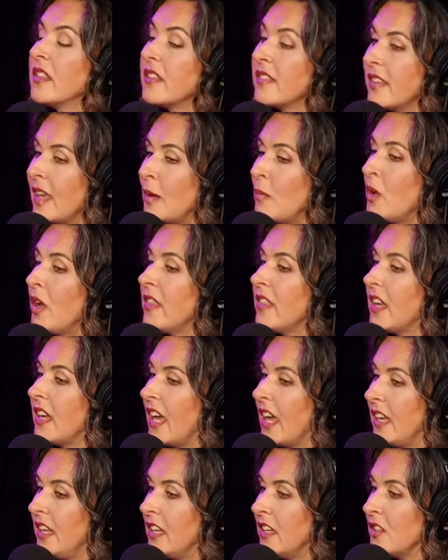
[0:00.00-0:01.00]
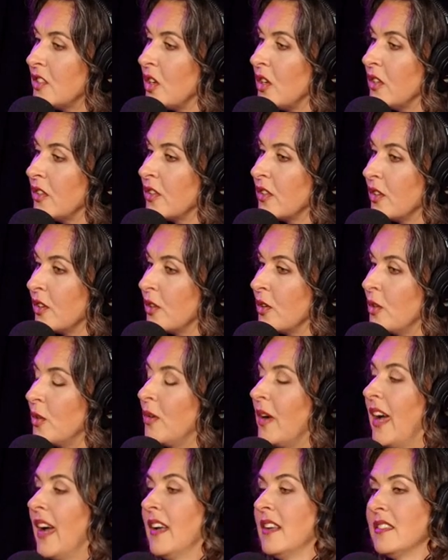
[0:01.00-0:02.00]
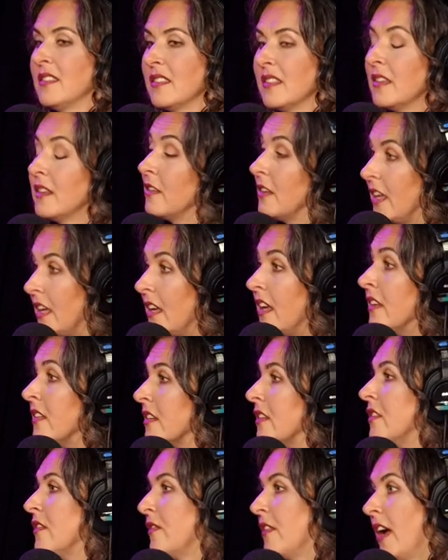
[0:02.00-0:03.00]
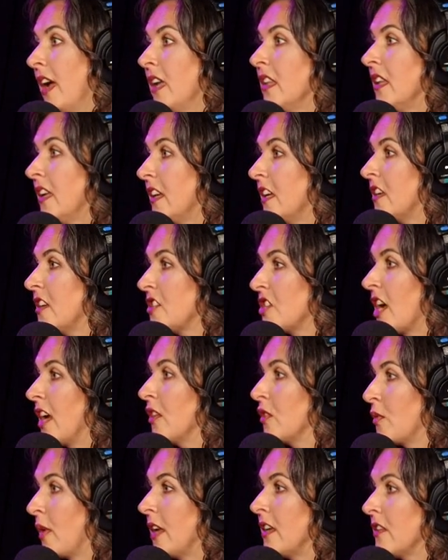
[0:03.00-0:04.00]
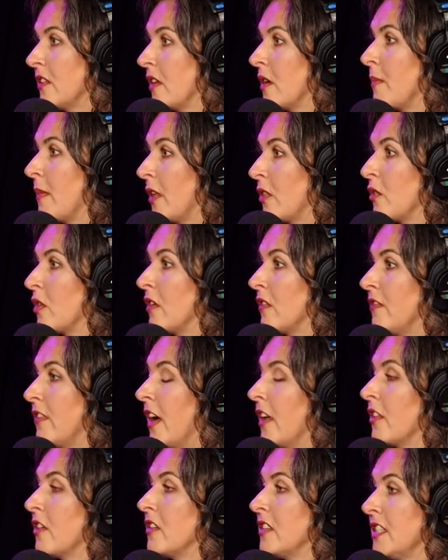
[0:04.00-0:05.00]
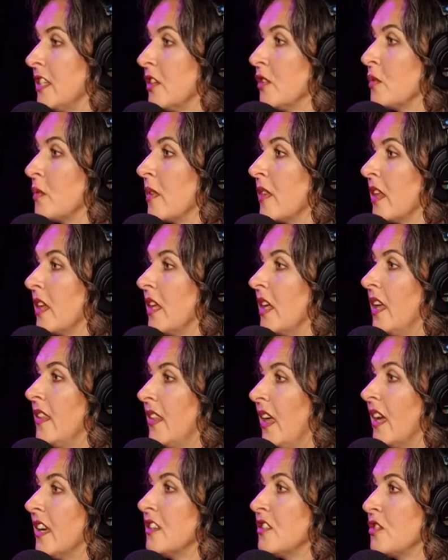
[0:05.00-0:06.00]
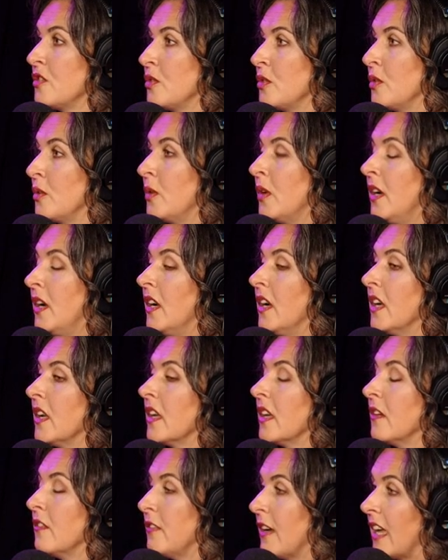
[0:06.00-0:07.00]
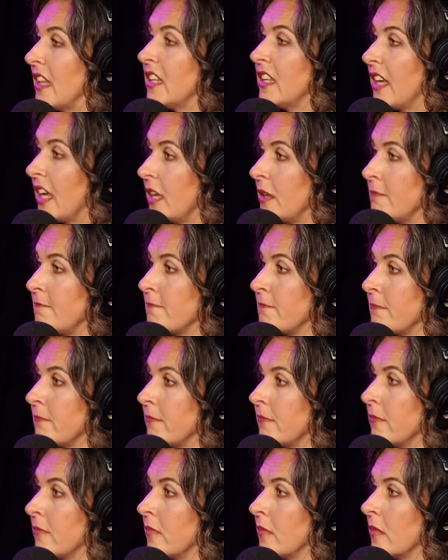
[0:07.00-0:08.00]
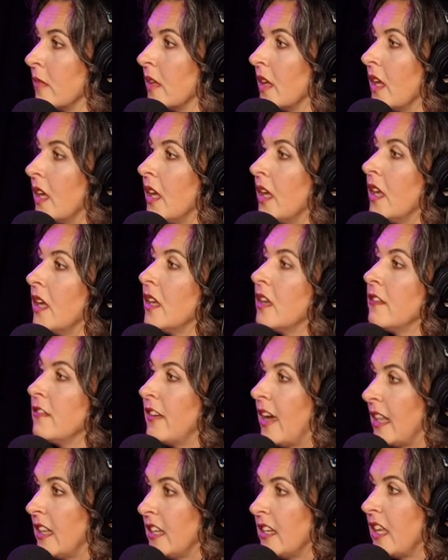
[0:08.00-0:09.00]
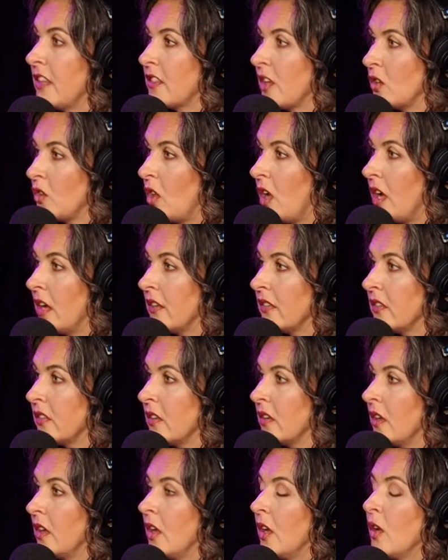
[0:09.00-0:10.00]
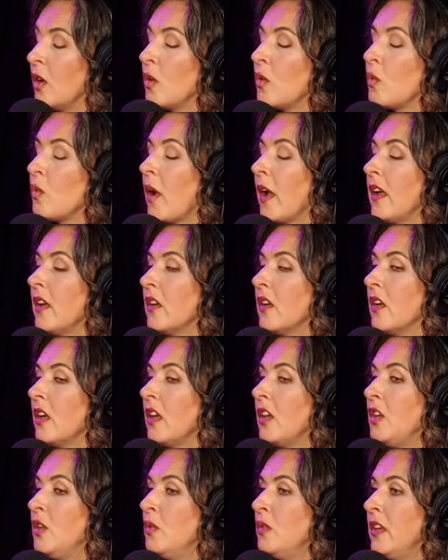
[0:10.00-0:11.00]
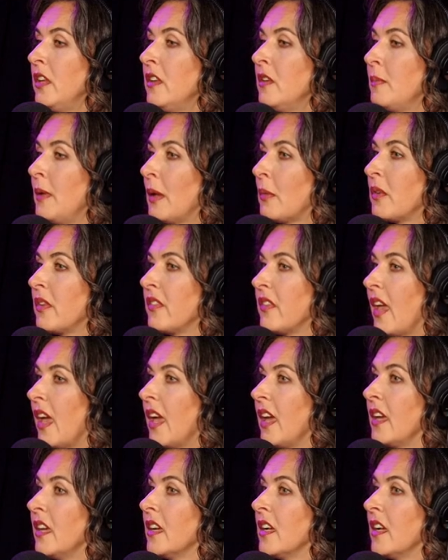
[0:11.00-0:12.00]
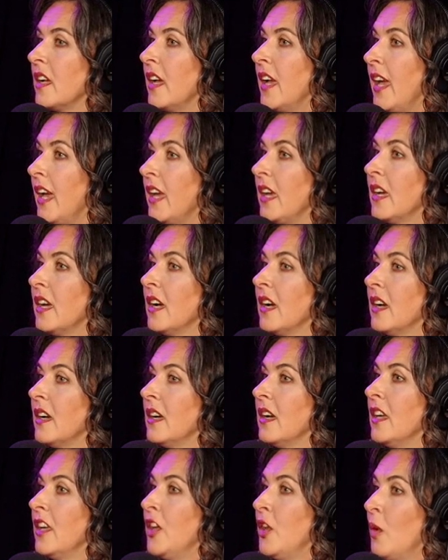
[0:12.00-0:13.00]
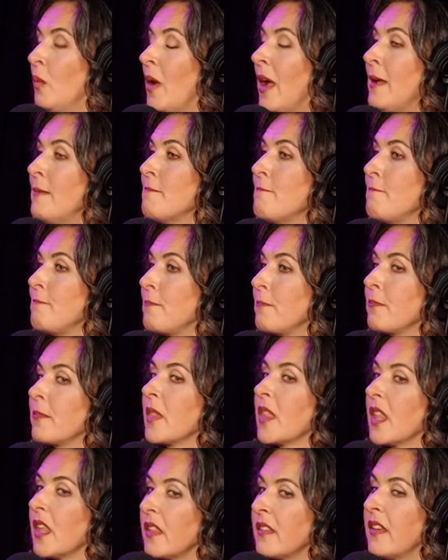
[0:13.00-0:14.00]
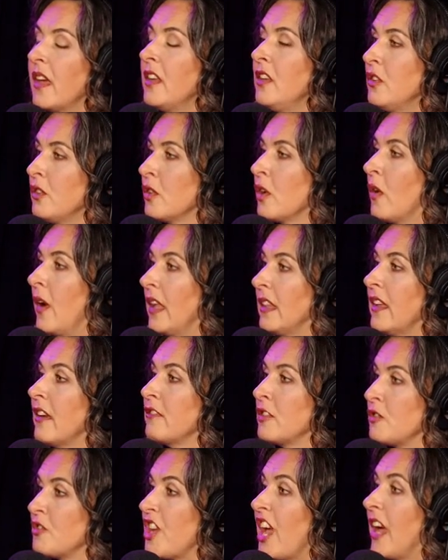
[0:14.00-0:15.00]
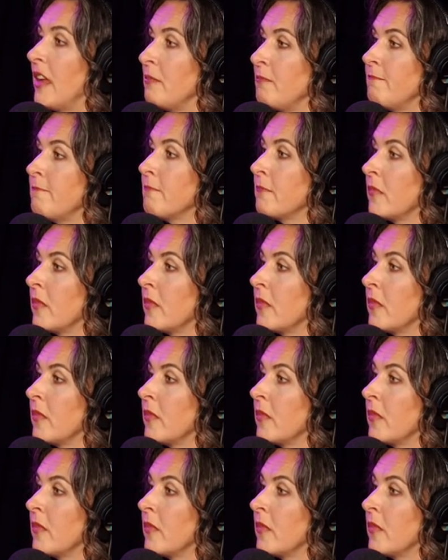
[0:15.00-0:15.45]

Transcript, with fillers: The same way that any adult who has, in essence, violated a child's right to their mother or father deals with it, and that is to validate, validate their loss, right? you need to be able to say, hey, you know what? 10 years ago, I left your dad.